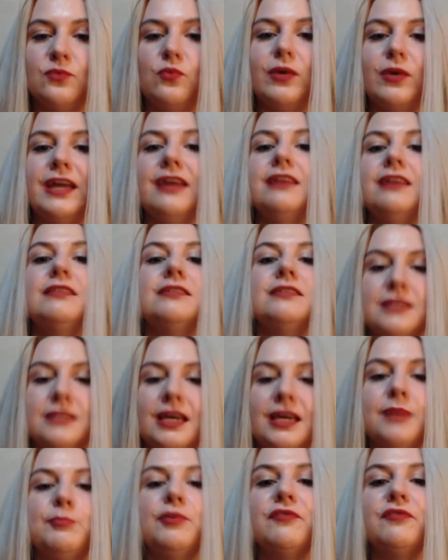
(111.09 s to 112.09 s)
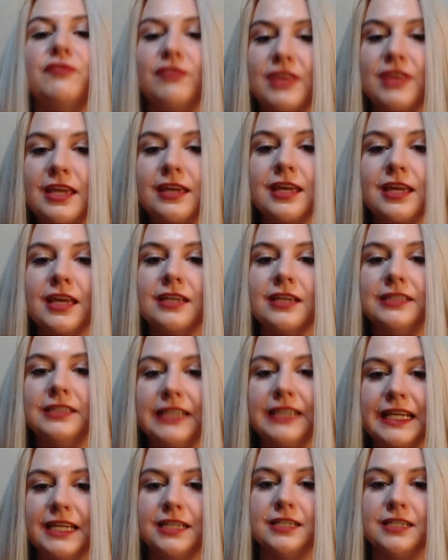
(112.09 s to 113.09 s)
where this type of thinking
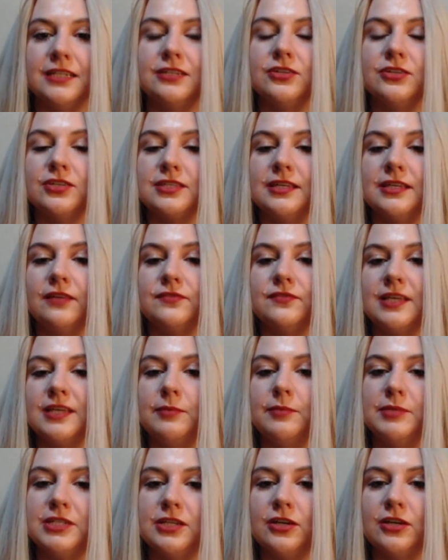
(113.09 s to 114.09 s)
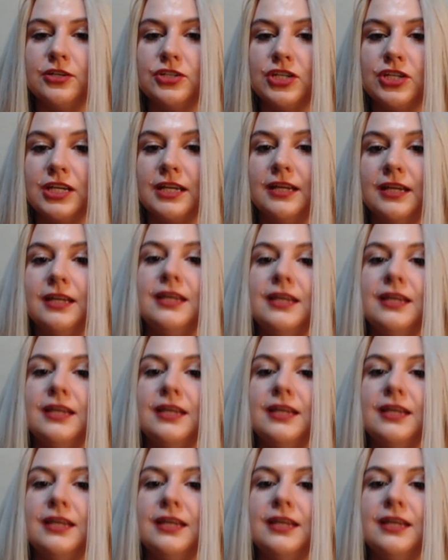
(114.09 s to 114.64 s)
led to self-sabotaging